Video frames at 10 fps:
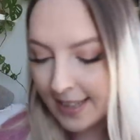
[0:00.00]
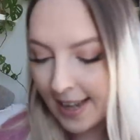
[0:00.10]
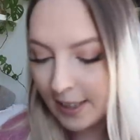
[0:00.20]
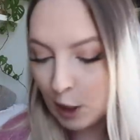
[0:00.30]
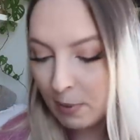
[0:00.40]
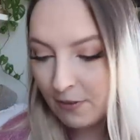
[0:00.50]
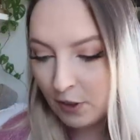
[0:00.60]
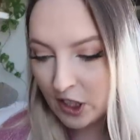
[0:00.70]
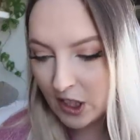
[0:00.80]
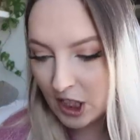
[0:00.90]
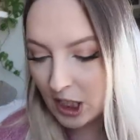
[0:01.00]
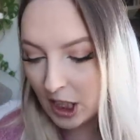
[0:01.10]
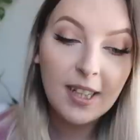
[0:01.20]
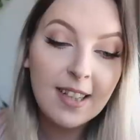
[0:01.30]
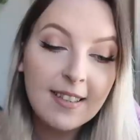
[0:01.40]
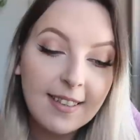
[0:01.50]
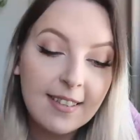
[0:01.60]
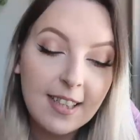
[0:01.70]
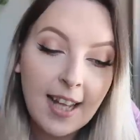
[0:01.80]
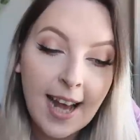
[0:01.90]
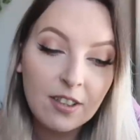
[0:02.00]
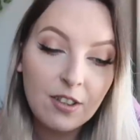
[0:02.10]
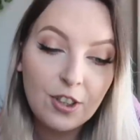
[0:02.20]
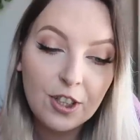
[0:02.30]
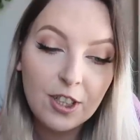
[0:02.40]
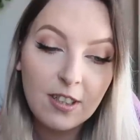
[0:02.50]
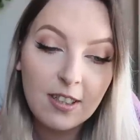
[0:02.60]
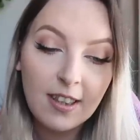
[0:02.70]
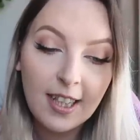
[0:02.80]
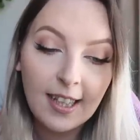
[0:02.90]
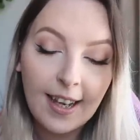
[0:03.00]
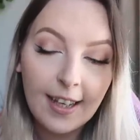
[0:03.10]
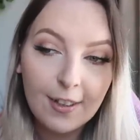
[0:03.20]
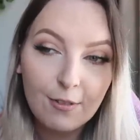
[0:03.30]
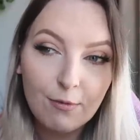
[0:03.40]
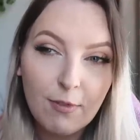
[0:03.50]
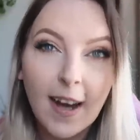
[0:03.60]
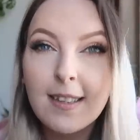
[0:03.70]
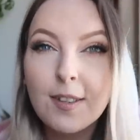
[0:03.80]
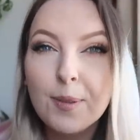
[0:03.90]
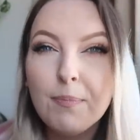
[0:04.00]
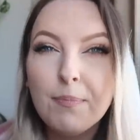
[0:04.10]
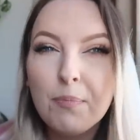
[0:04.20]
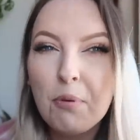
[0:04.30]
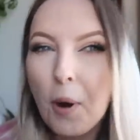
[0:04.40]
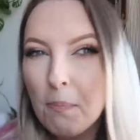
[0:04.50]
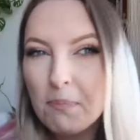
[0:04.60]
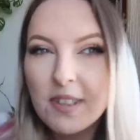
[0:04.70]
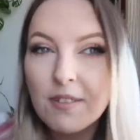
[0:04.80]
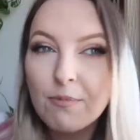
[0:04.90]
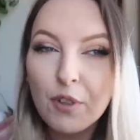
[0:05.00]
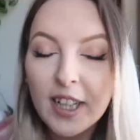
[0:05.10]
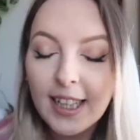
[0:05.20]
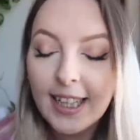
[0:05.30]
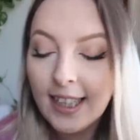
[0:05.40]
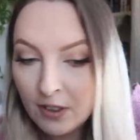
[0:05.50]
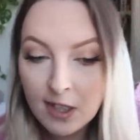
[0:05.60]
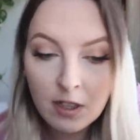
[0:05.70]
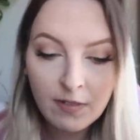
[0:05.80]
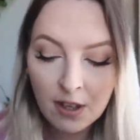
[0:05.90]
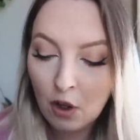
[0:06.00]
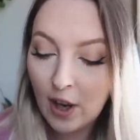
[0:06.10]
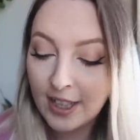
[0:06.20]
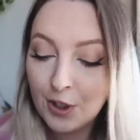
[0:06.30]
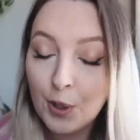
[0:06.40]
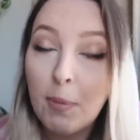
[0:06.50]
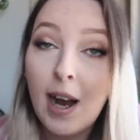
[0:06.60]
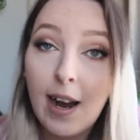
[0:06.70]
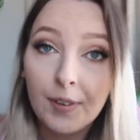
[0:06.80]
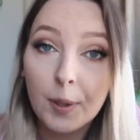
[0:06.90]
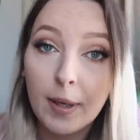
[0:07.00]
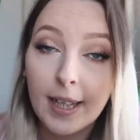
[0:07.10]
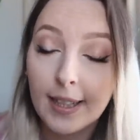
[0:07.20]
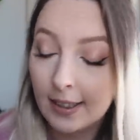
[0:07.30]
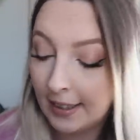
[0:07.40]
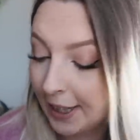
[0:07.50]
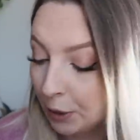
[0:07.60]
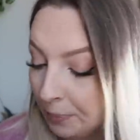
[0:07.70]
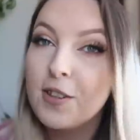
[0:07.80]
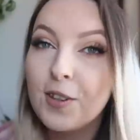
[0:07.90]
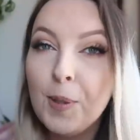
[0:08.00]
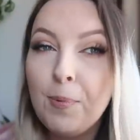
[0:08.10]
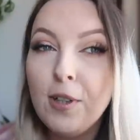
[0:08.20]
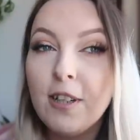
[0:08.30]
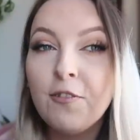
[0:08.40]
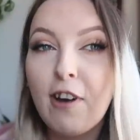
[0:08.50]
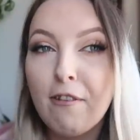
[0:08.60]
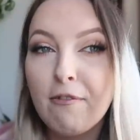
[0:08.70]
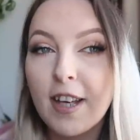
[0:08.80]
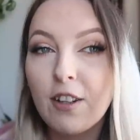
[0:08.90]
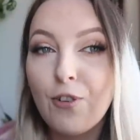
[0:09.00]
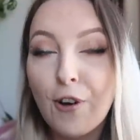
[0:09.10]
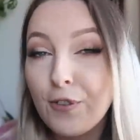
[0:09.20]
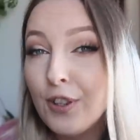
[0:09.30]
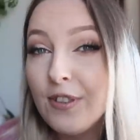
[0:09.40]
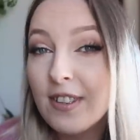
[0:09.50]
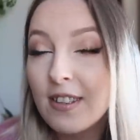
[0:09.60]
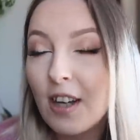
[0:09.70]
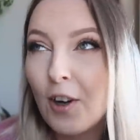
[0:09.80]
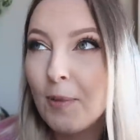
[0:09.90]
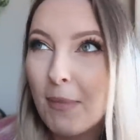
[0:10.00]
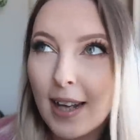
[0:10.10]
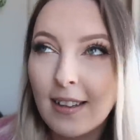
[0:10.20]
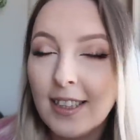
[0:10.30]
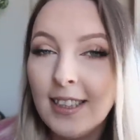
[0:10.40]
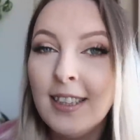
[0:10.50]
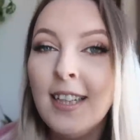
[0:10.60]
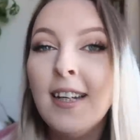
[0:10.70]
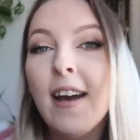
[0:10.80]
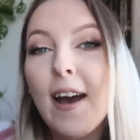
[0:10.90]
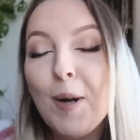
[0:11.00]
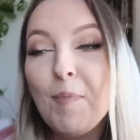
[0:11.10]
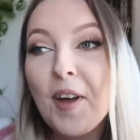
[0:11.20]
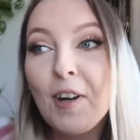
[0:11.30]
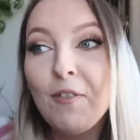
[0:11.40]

to get a little bit flustered, because I still hadn't done the like random prompts really. First off, I thought I'd do partner pick. Now, there was a couple of graphic novels or manga that I